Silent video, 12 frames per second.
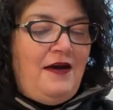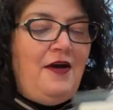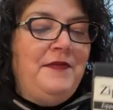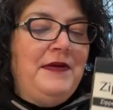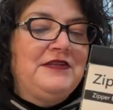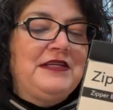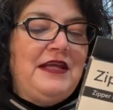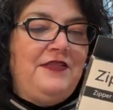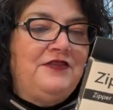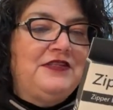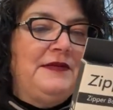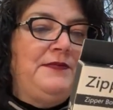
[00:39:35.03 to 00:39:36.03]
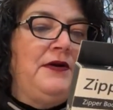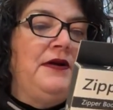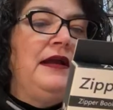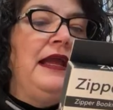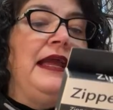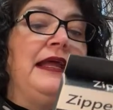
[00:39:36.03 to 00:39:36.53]
Oh, here's another
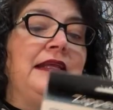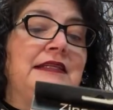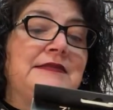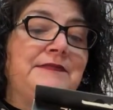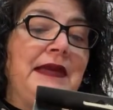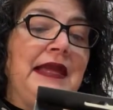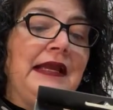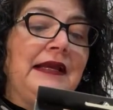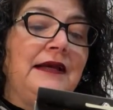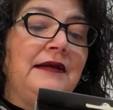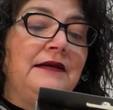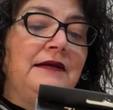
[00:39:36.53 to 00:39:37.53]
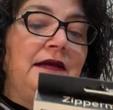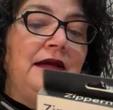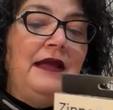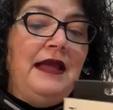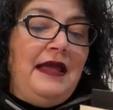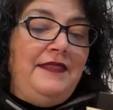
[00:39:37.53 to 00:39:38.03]
zipper, and it's pink.
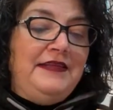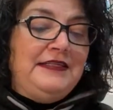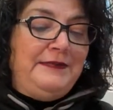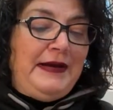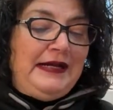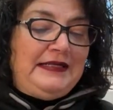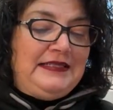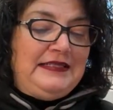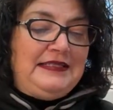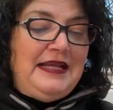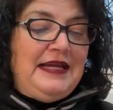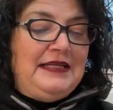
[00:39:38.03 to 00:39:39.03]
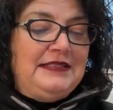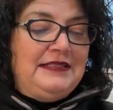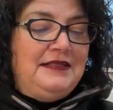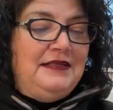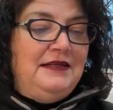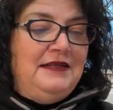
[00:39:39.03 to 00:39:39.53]
And this box is
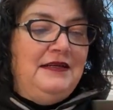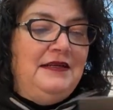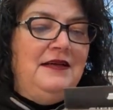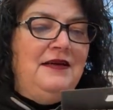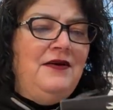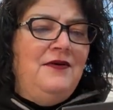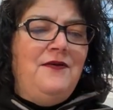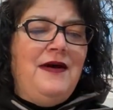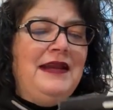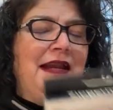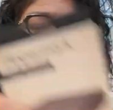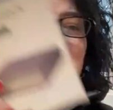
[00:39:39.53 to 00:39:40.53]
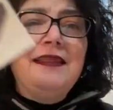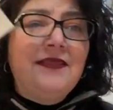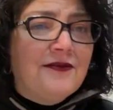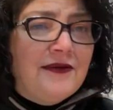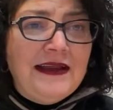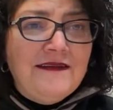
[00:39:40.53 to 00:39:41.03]
nice. Why did I get
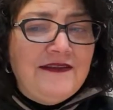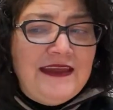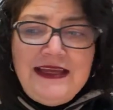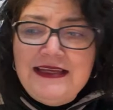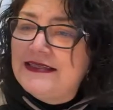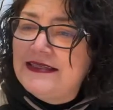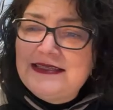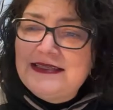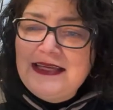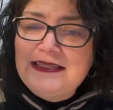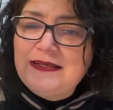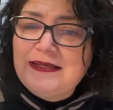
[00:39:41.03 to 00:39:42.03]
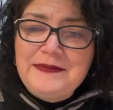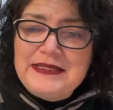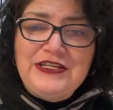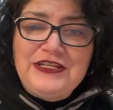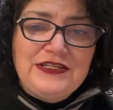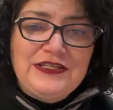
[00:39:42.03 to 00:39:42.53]
three of these? See, sometimes I
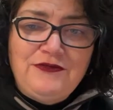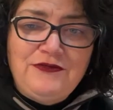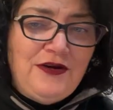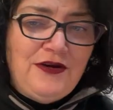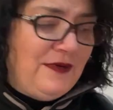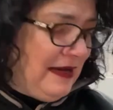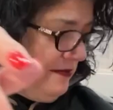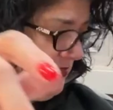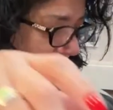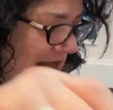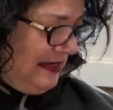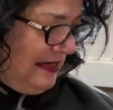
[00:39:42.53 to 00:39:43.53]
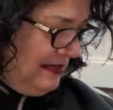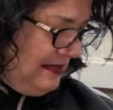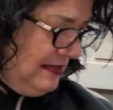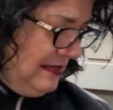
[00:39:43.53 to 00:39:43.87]
just don't know what I'm thinking.